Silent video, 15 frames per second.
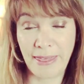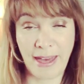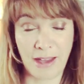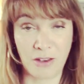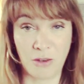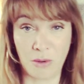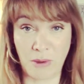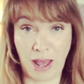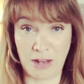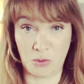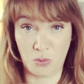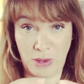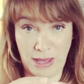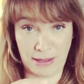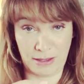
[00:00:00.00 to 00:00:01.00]
That can add
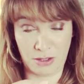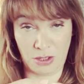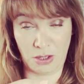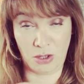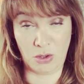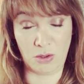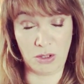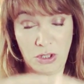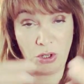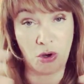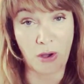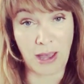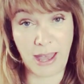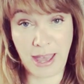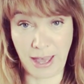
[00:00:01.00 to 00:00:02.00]
width to
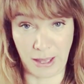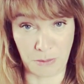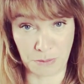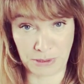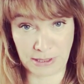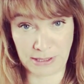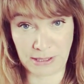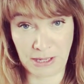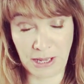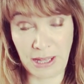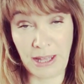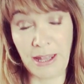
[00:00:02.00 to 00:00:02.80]
your hips.